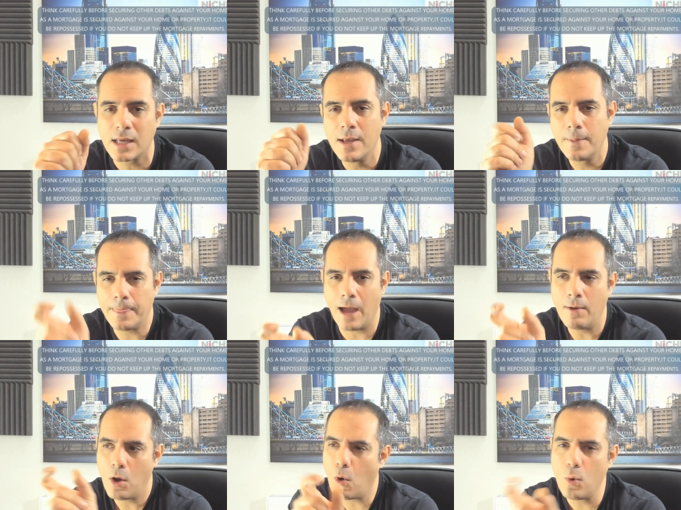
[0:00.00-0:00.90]

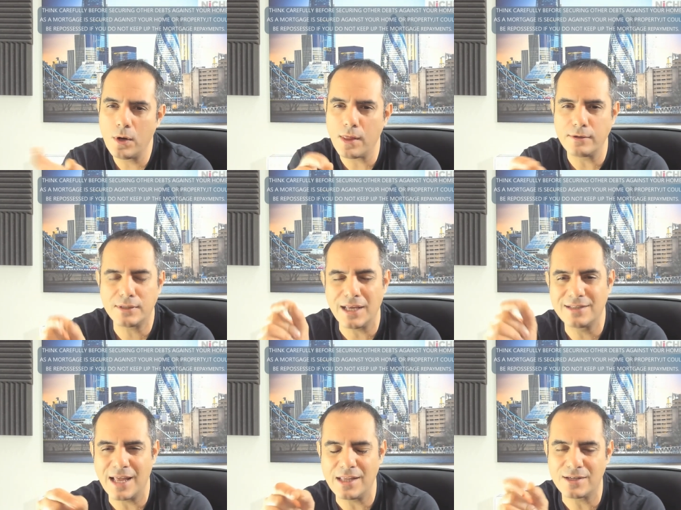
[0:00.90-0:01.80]
Now, all of those things
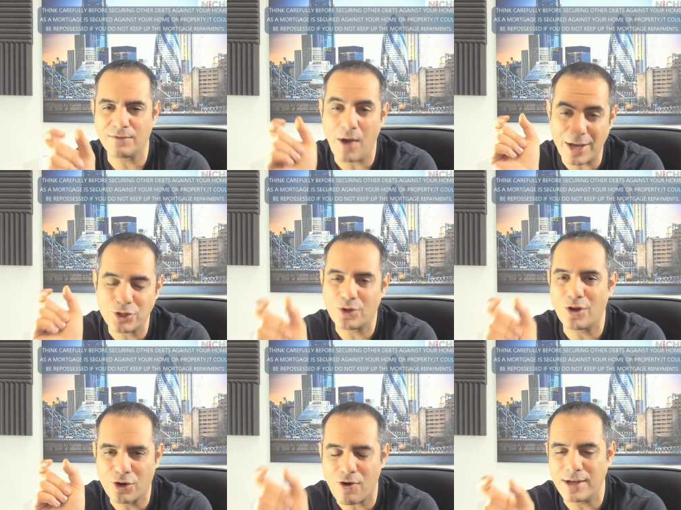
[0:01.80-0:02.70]
lenders have actually got a
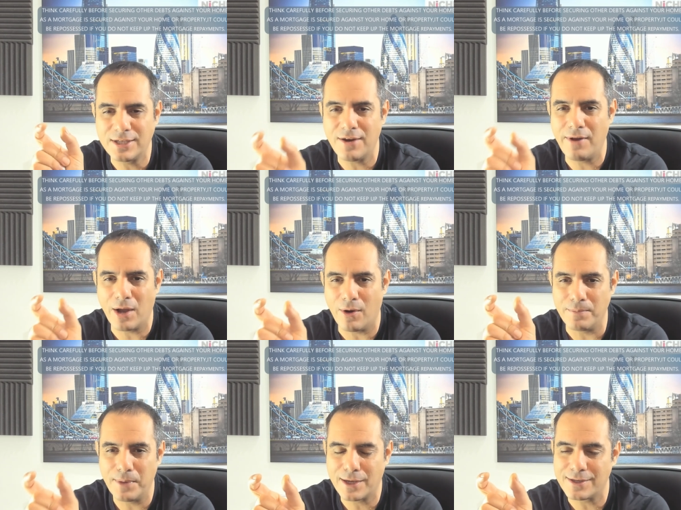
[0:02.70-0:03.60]
criteria on,
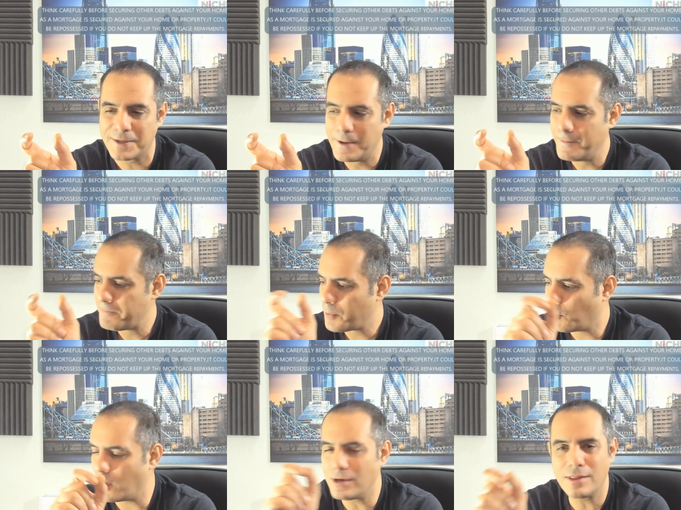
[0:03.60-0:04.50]
because
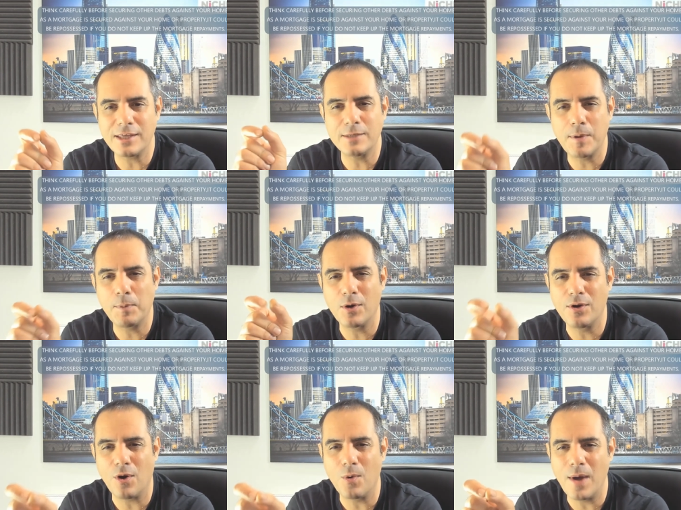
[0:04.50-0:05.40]
one of the things people are
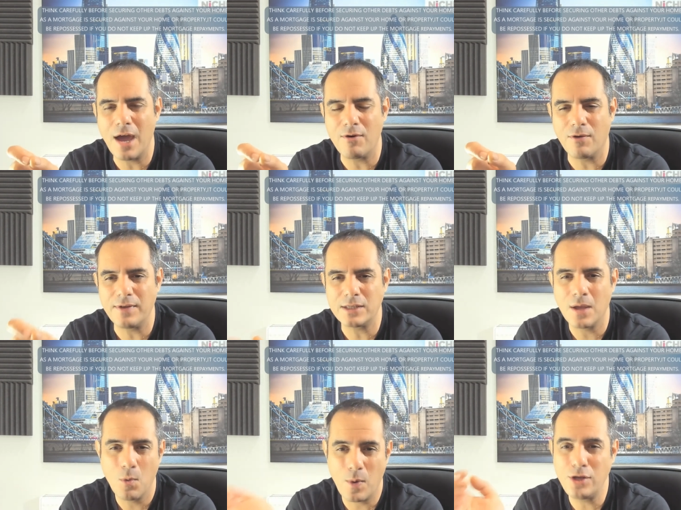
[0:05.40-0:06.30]
not aware of is
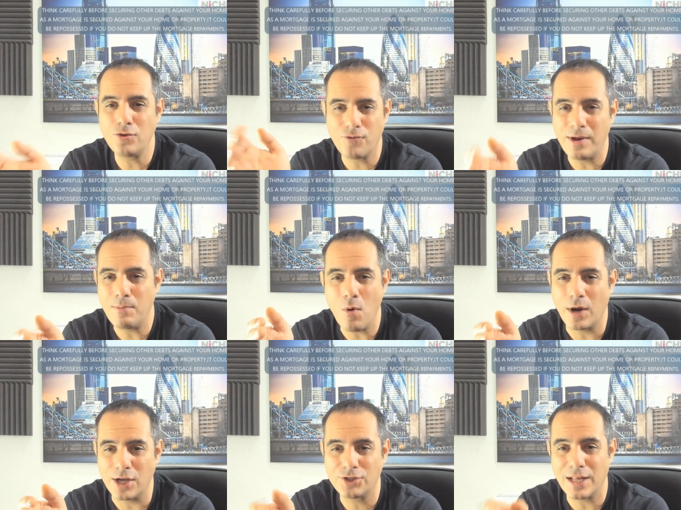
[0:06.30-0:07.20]
when you're
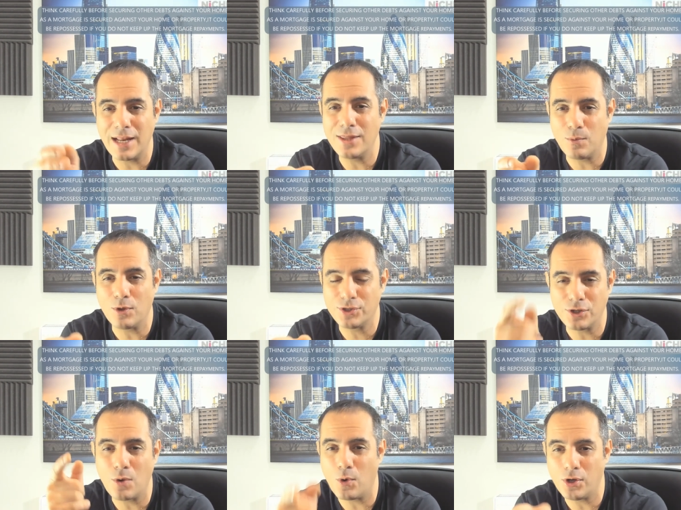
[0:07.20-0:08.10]
remortgaged, the lender wants to
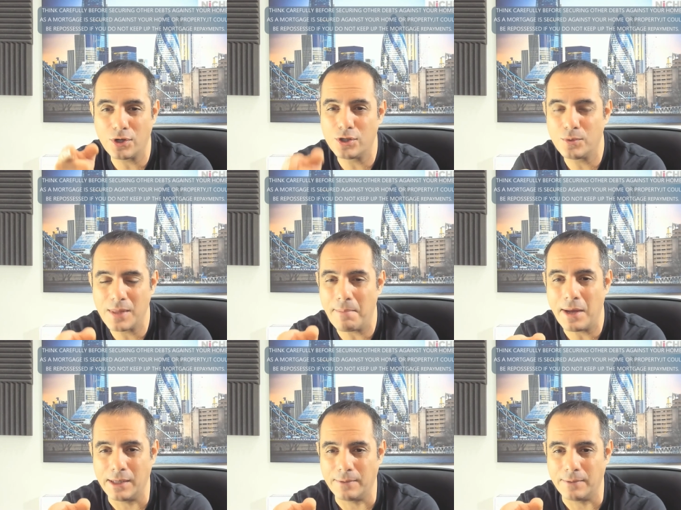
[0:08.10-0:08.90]
know what you're going to do with that money.